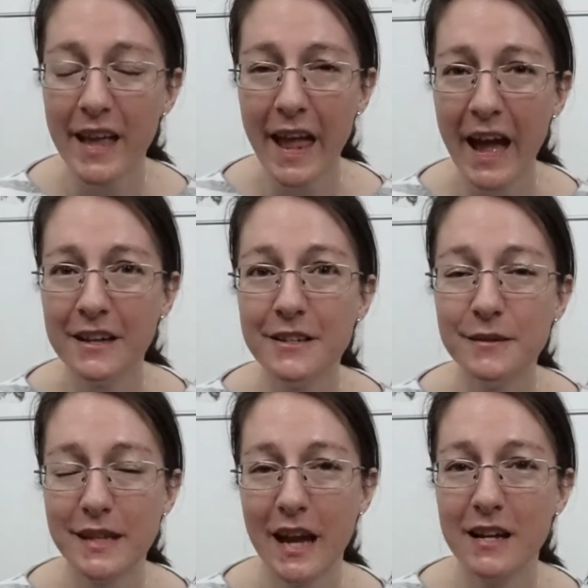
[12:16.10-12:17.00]
it had you
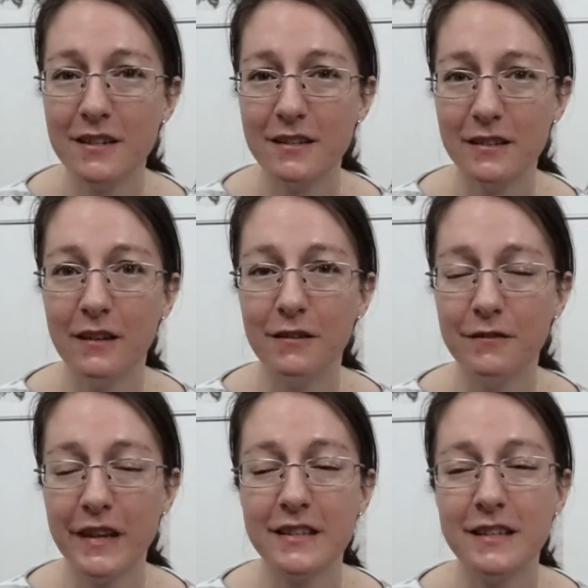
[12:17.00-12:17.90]
attach the
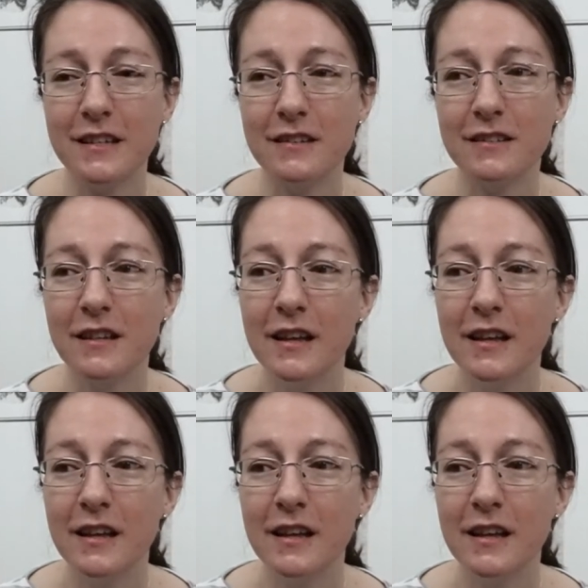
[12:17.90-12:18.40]
facings,